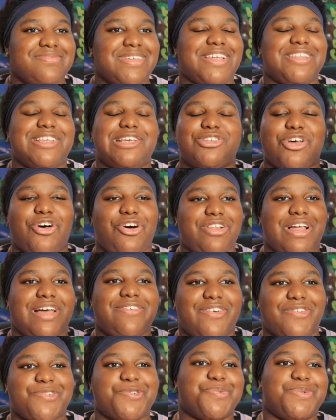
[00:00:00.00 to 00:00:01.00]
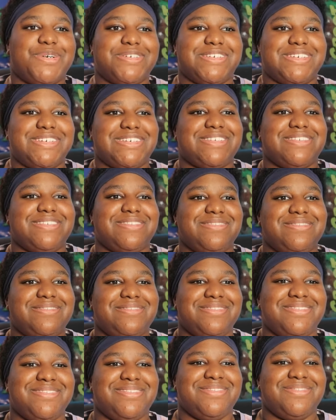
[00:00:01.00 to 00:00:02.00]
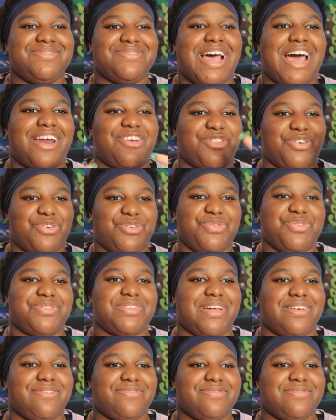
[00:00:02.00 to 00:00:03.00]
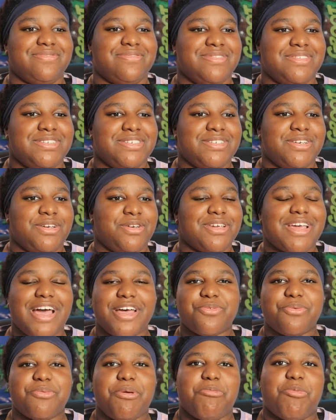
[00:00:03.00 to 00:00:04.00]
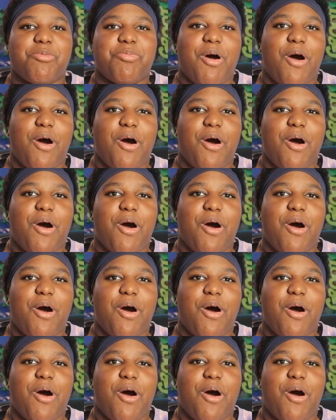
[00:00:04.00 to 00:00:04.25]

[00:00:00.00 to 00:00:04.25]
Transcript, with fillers: And that's all I've ever wanted out of their new stuff. You guys remember